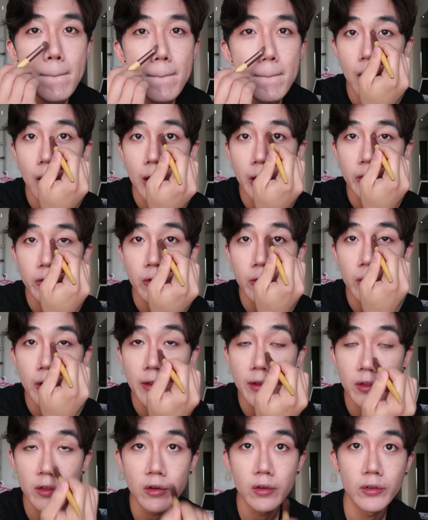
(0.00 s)
the contour
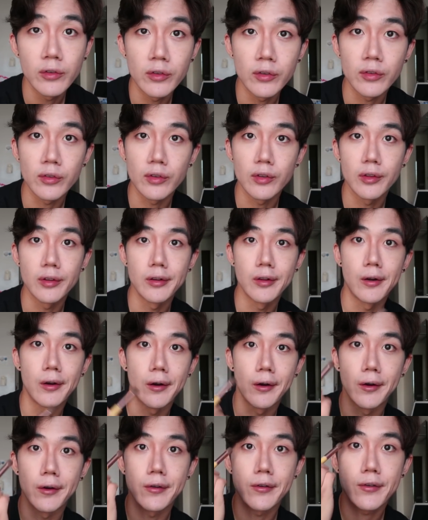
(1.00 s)
on the nose is a little
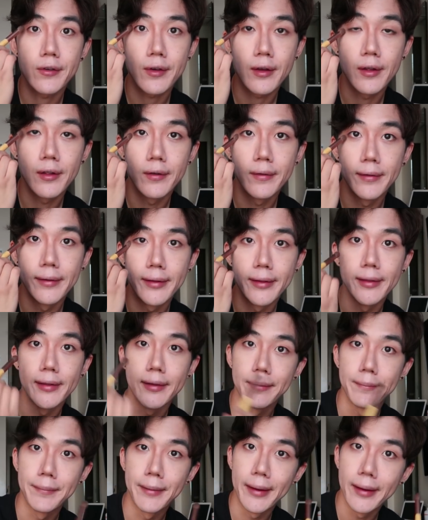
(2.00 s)
harsh, I
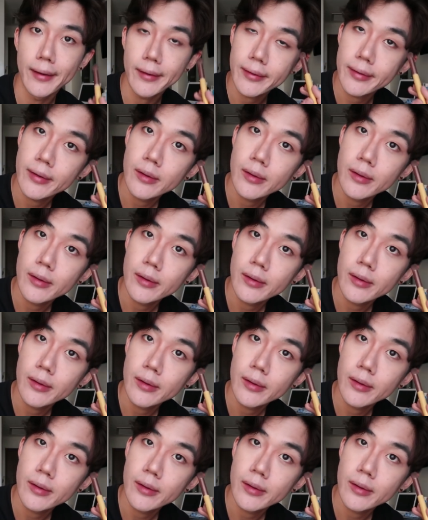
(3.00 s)
will admit.